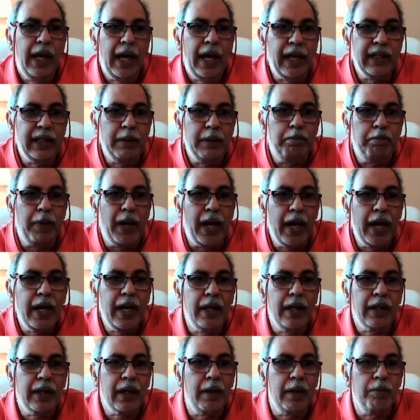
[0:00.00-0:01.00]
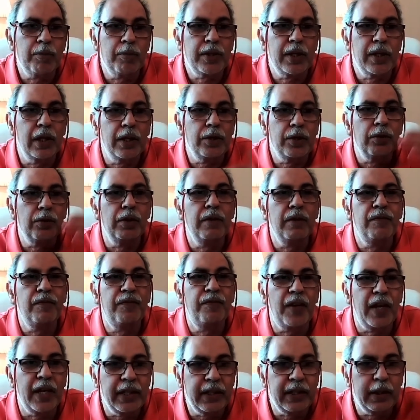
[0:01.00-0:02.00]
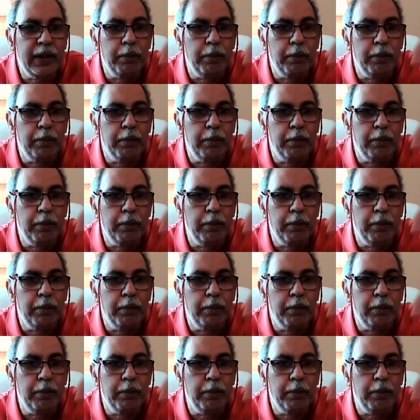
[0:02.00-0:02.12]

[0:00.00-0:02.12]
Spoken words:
and a buyer comes in, you invite the